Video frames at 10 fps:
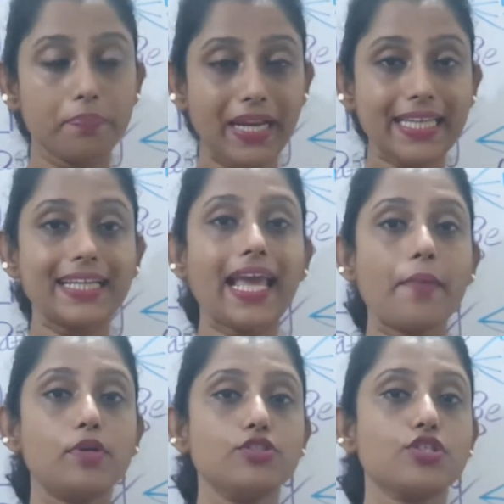medical
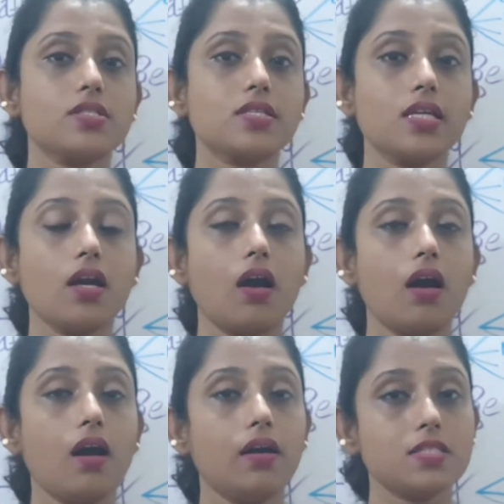emergency,
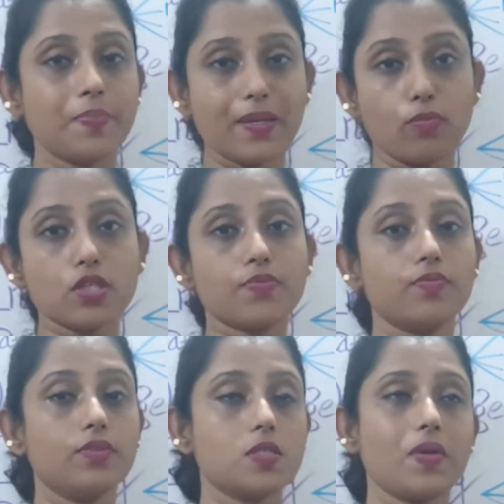most
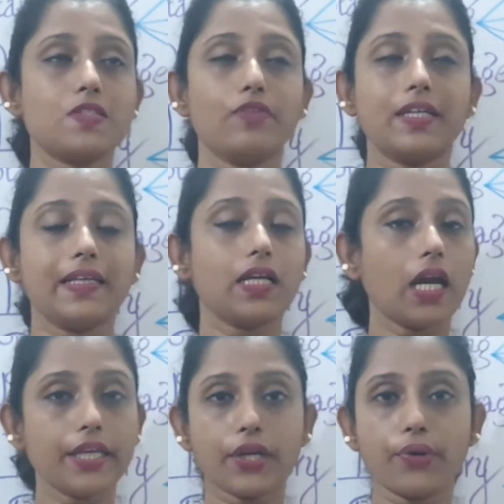specifically
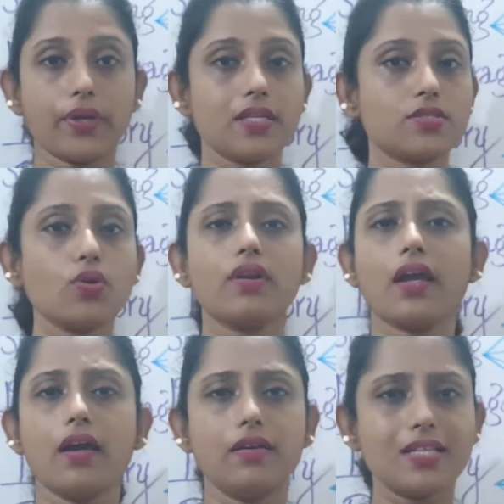cardiac arrest or
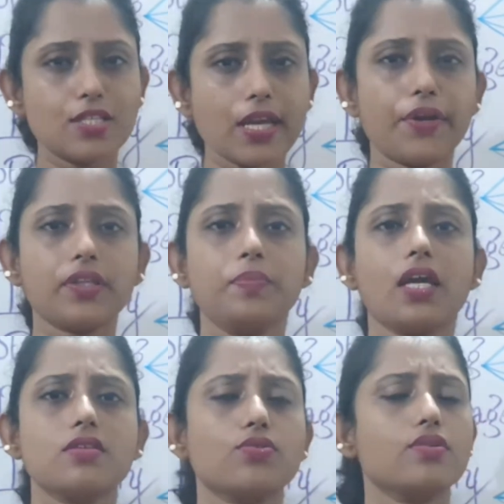
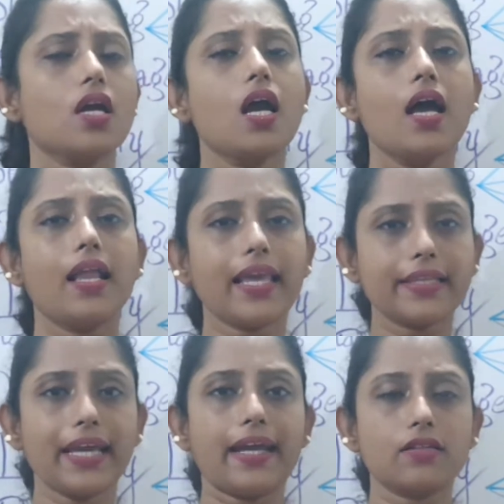dysarrhythmias or
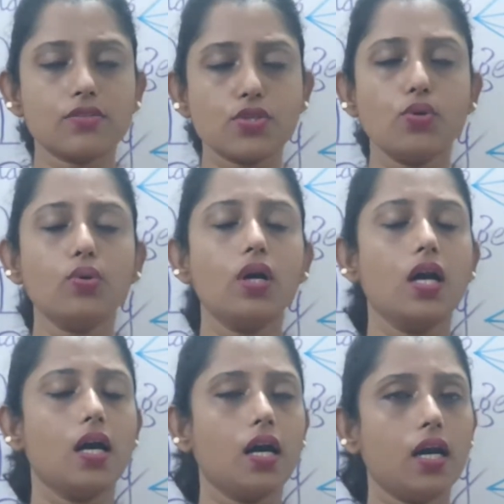like that. So
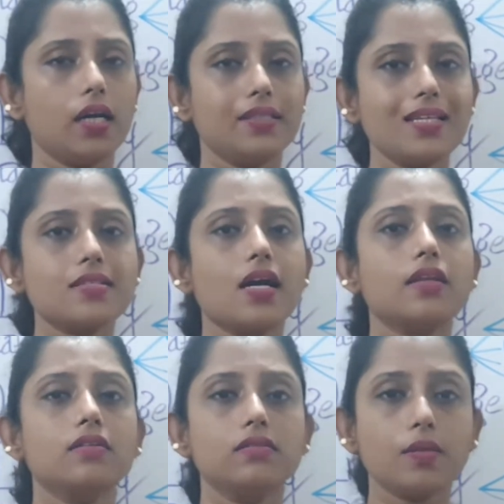these
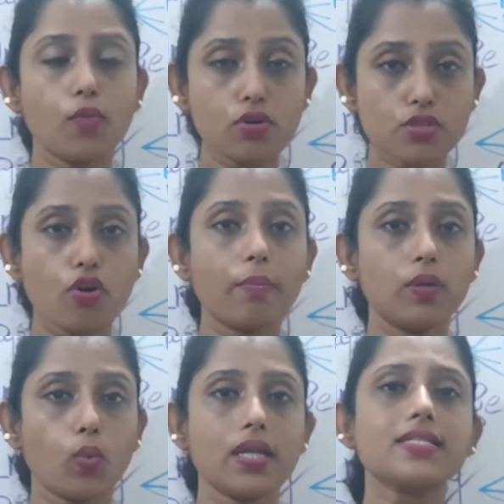are the most
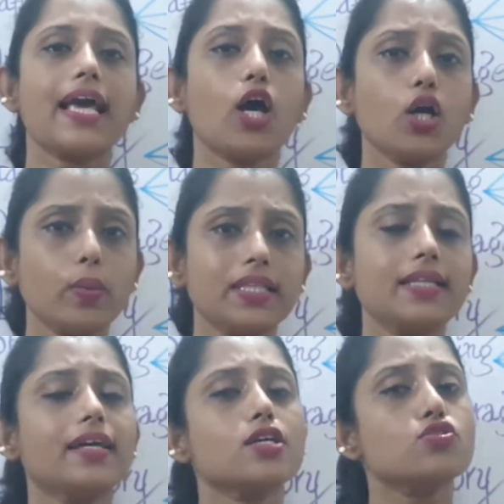common ones. Along with
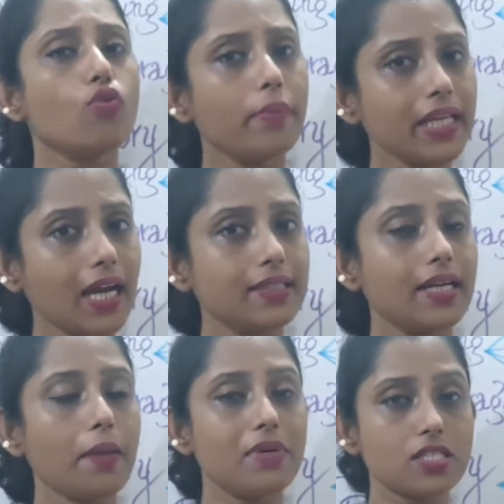that, there are so many other
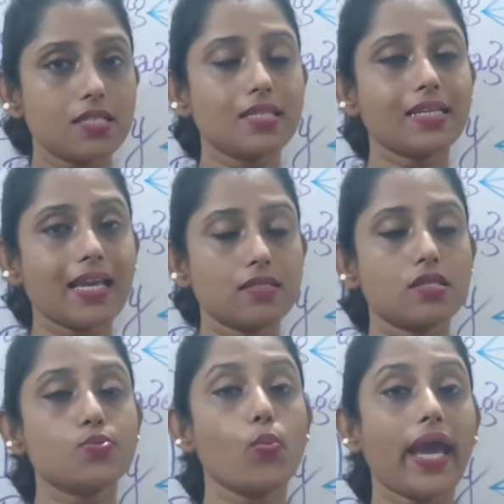emergency
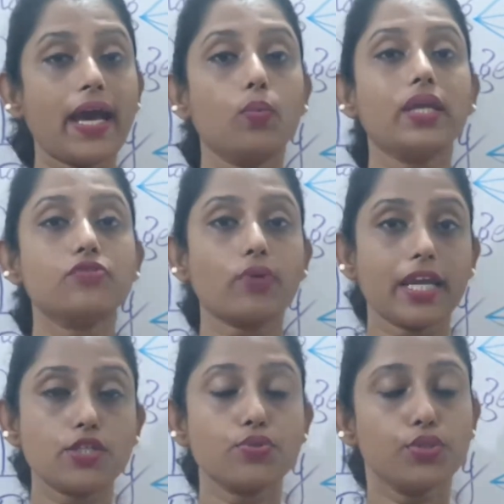cases where we
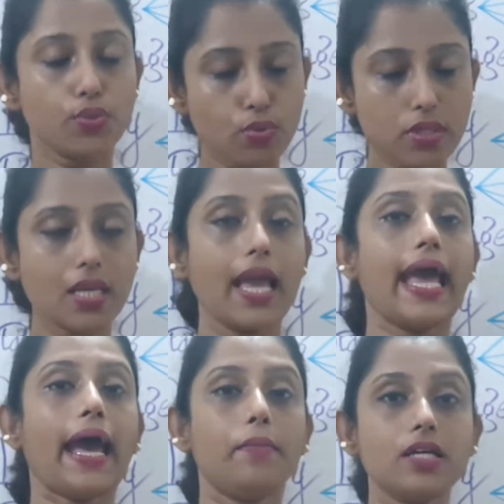try to use
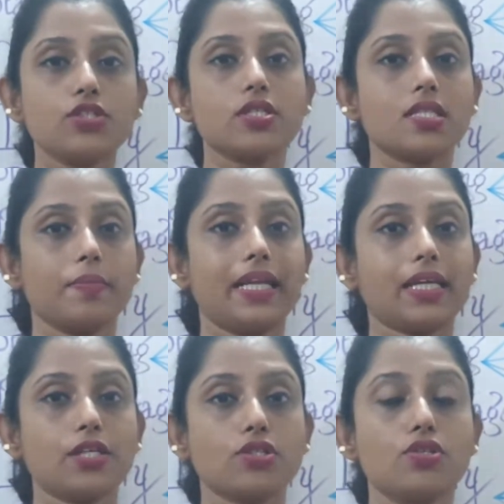emergency
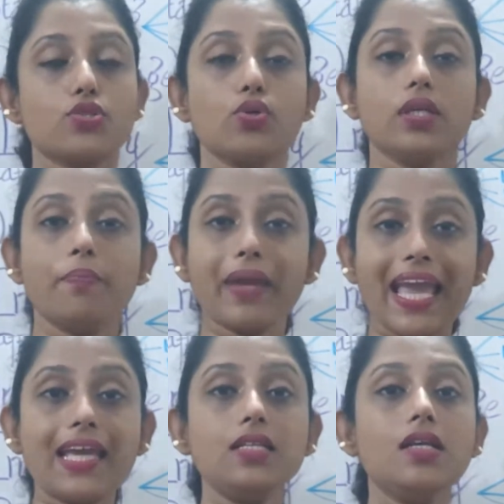medications. So the
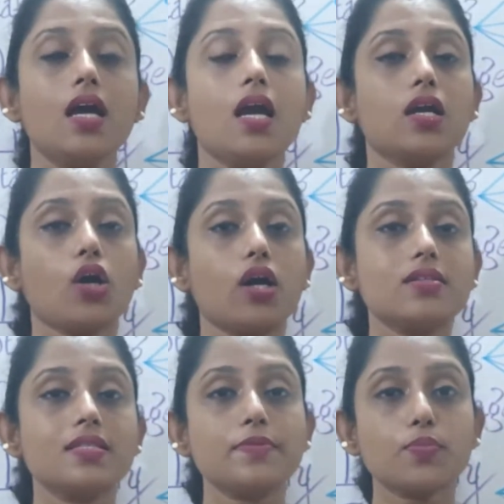main
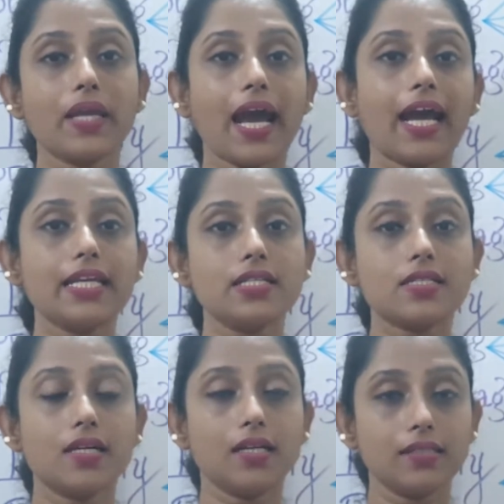concept behind
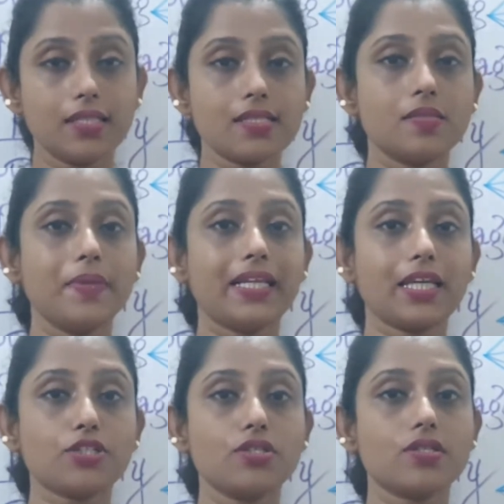these
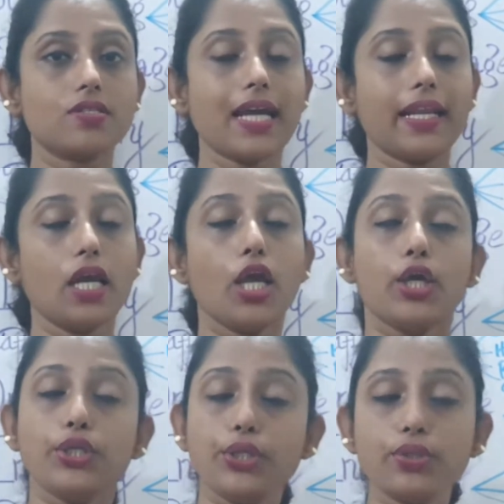medications is that
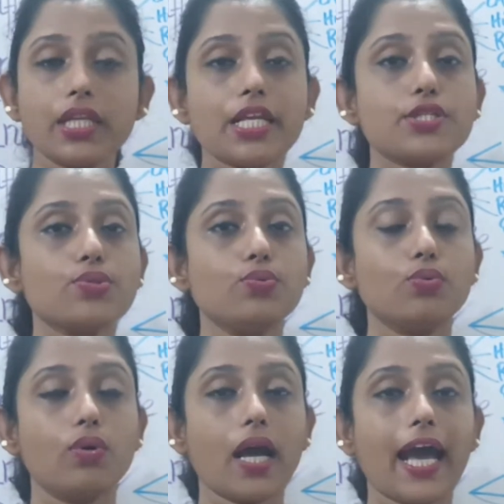you need
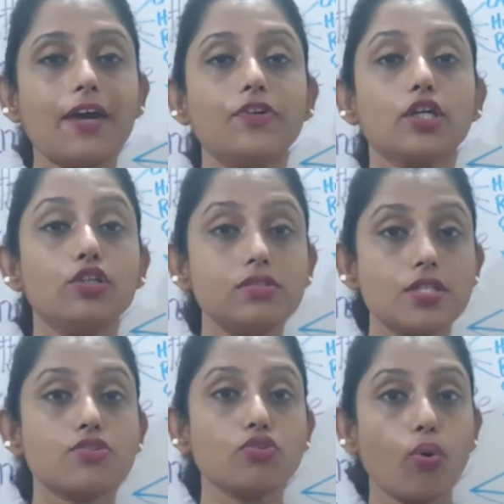to have a good
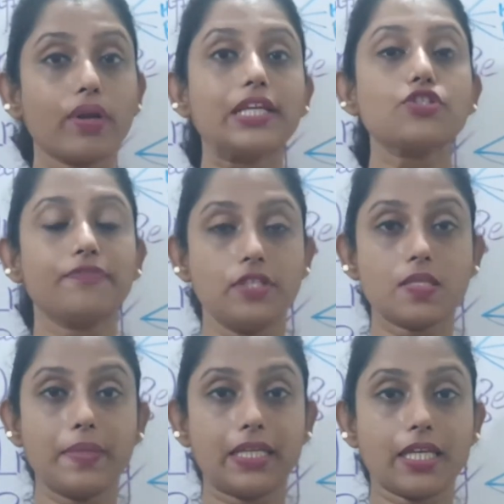storage of
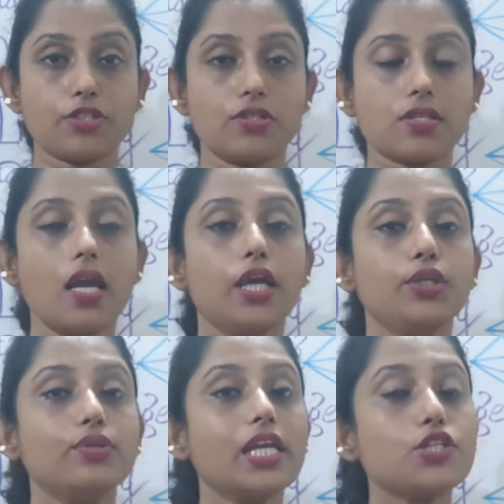these medications.
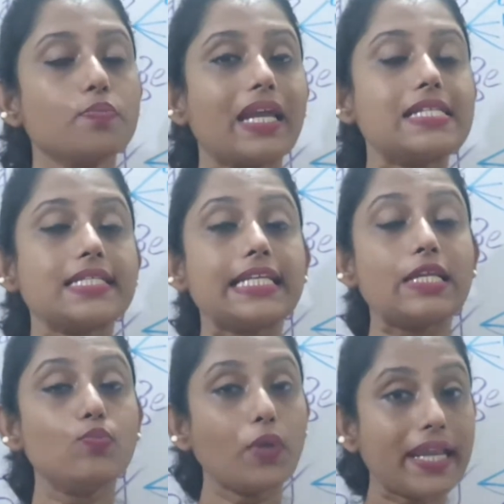You need to maintain
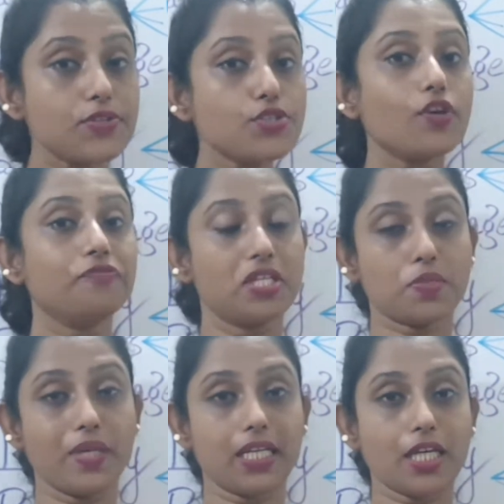inventory of
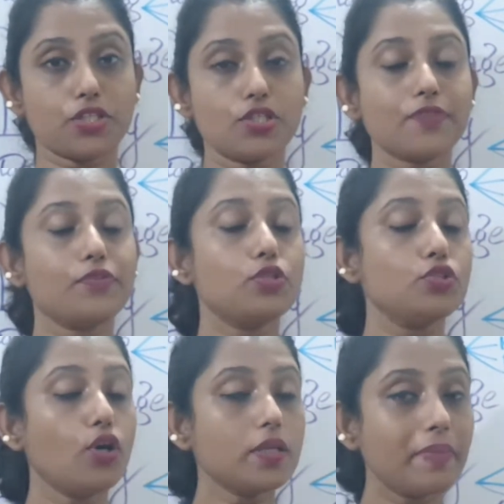these medications. If you do
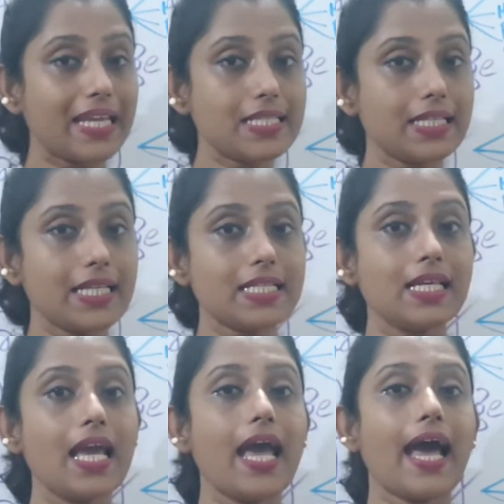not maintain it,
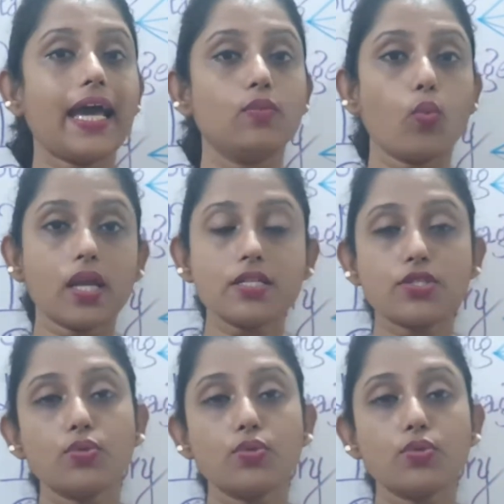and once